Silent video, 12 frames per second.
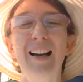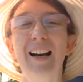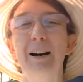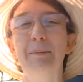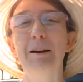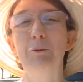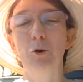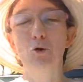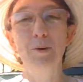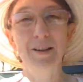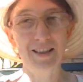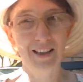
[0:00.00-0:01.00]
it will
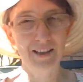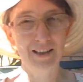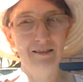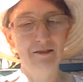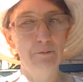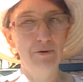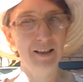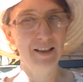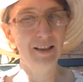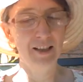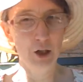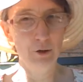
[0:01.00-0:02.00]
almost certainly represent
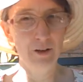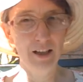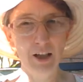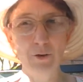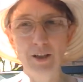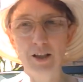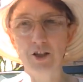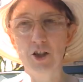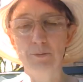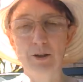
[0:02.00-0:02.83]
the Soviet Union to you,